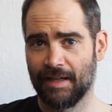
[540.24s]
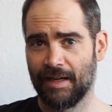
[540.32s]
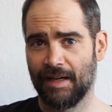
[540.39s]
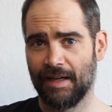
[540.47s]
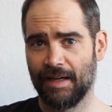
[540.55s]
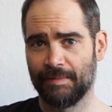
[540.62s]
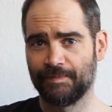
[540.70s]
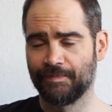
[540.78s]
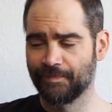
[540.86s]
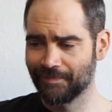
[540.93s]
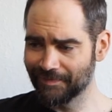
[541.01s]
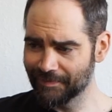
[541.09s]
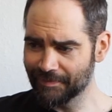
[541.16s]
kind
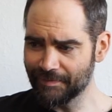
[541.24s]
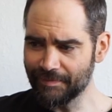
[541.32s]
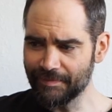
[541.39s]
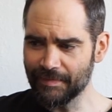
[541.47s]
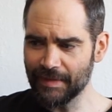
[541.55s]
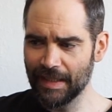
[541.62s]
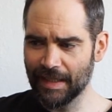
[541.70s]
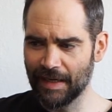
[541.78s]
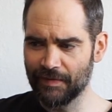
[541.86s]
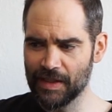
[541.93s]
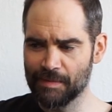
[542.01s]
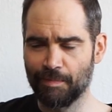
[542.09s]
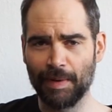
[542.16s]
of
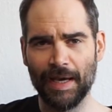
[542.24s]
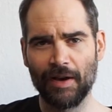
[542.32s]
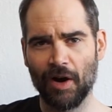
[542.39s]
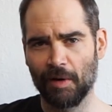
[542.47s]
these big